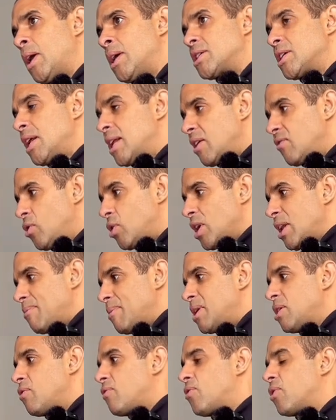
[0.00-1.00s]
So then if you get them
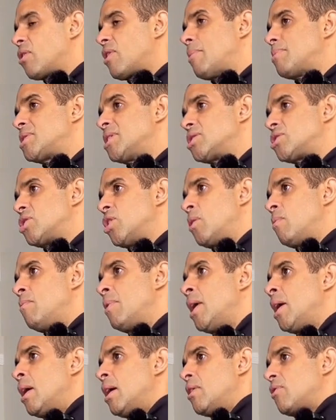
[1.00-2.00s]
in the follow-up system,